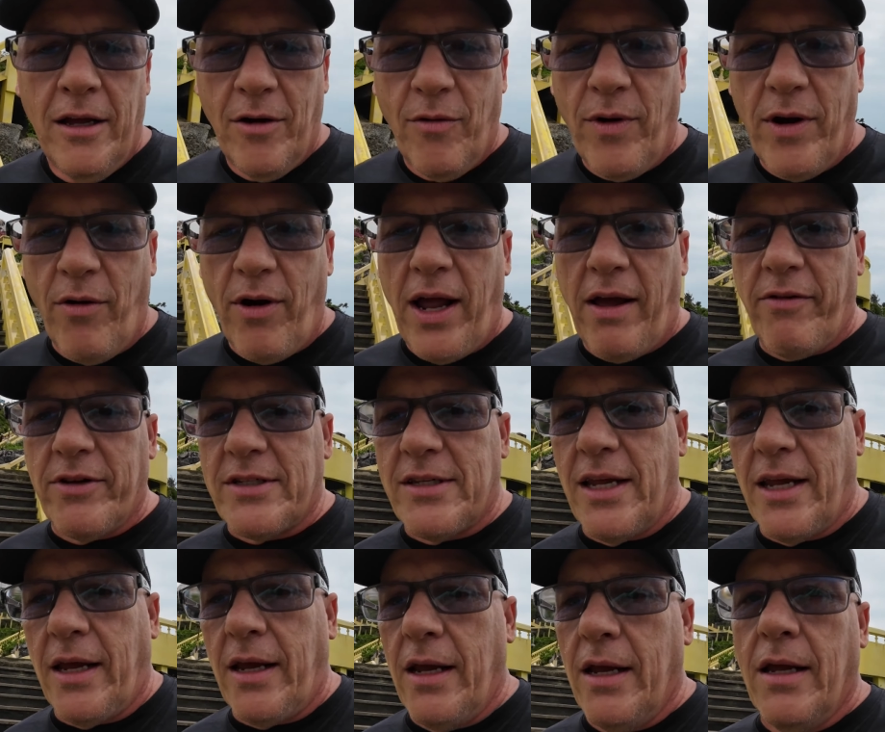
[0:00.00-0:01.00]
We don't have a
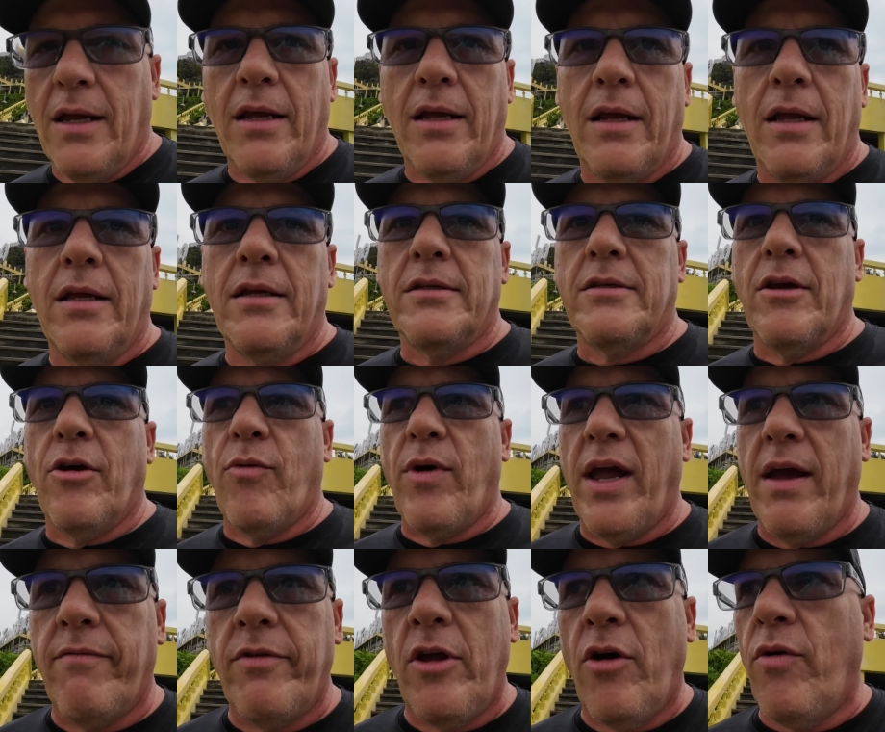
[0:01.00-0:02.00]
stick, so we
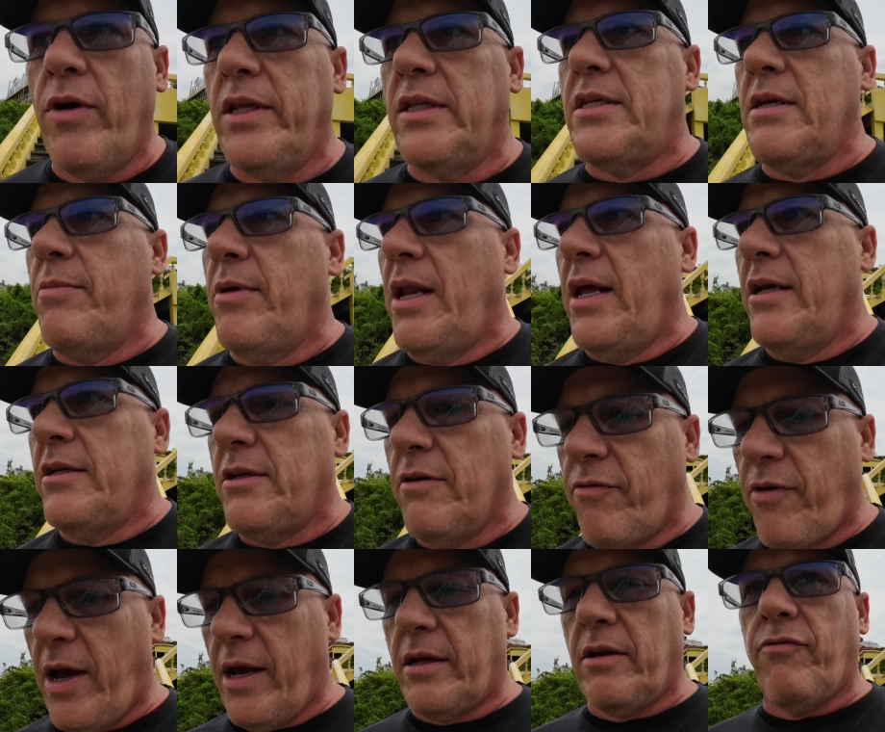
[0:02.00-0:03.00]
have no intimidation
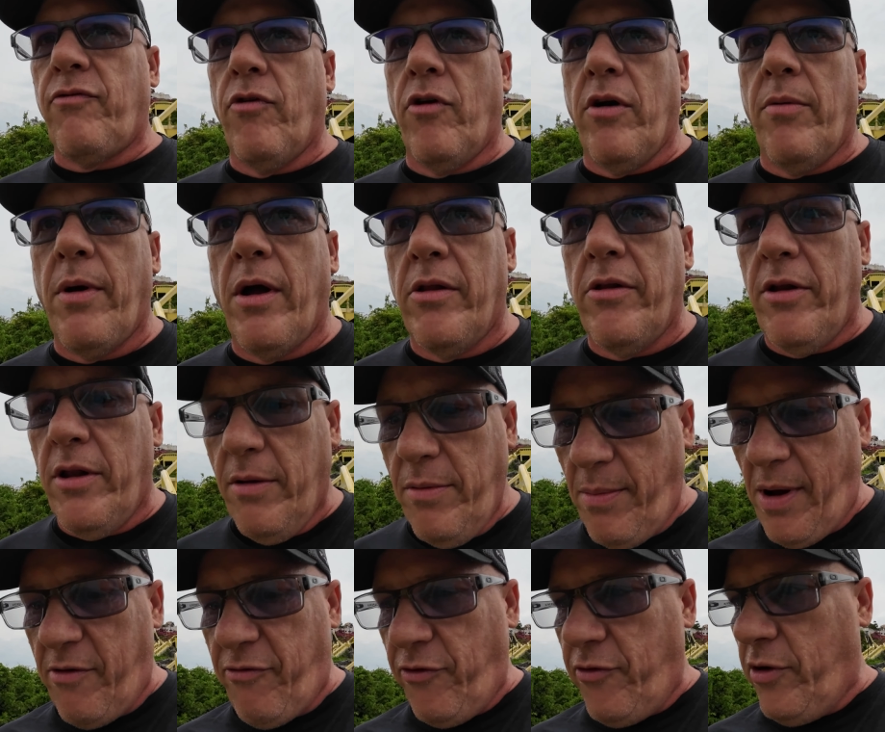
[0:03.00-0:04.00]
factor for them other than
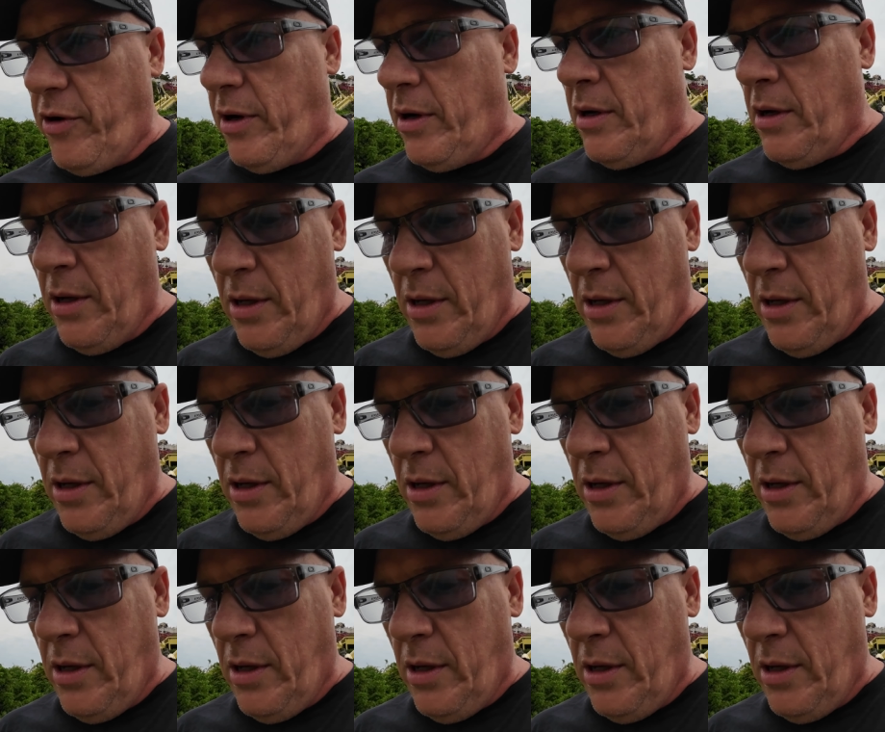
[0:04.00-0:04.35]
my foot.